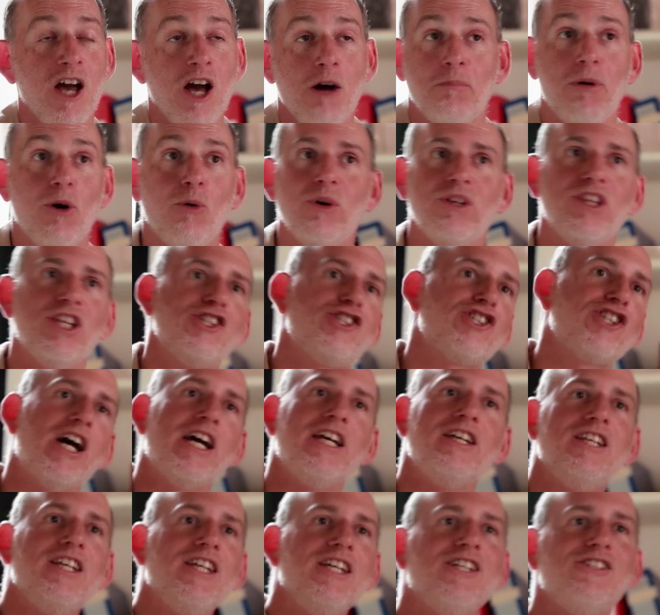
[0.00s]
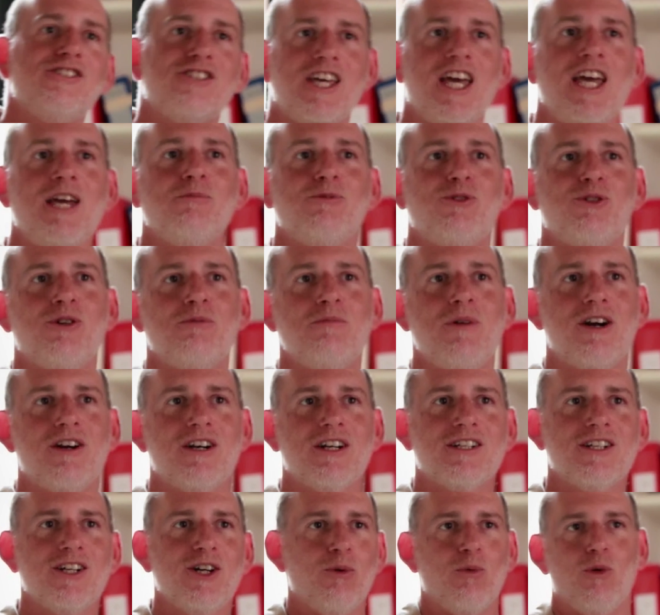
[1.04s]
But when the Chinese came to
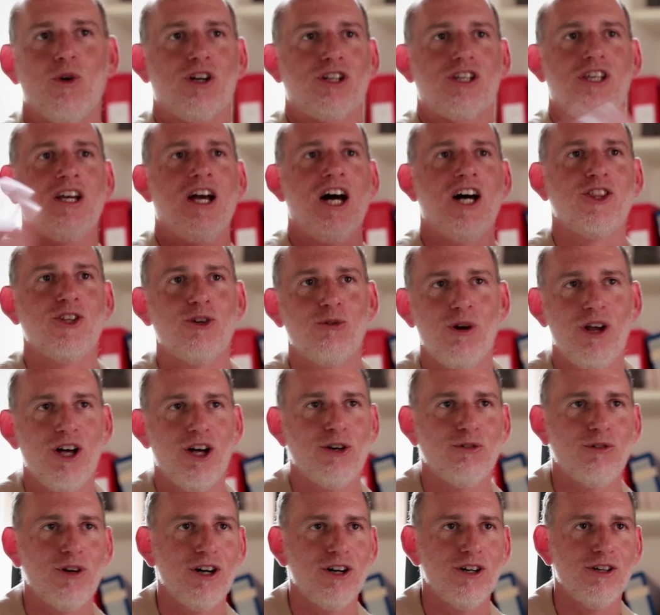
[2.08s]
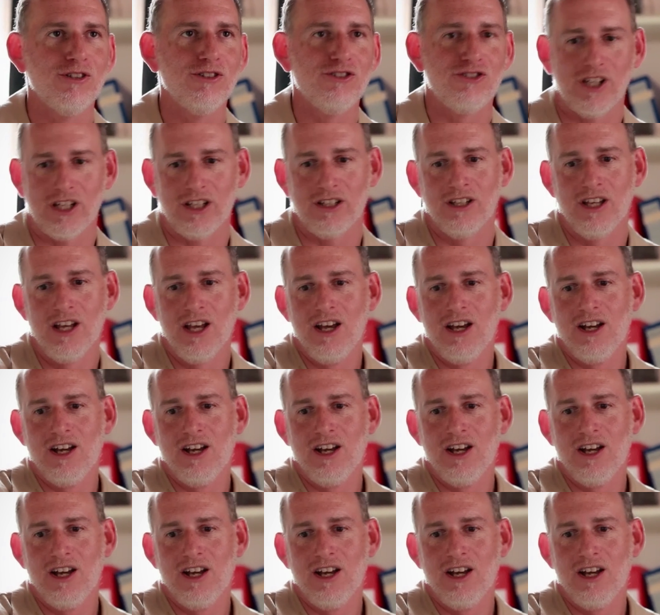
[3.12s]
America, working on the railroads and